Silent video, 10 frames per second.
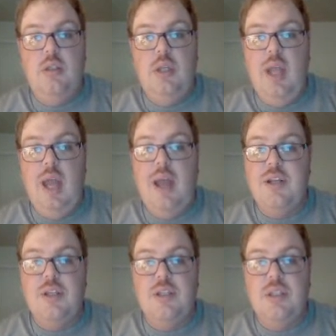yeah, it
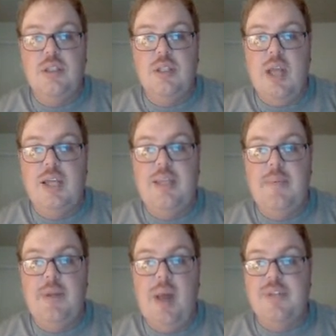just it's kind of
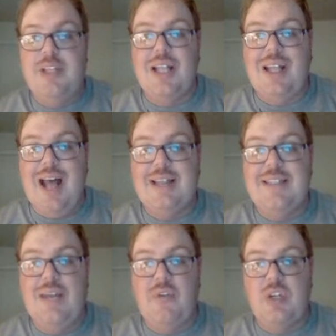something that was the last
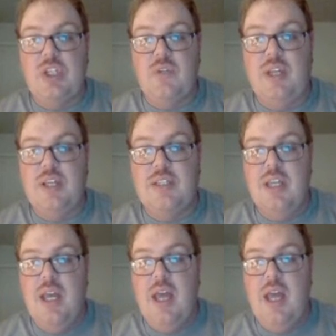thing first released,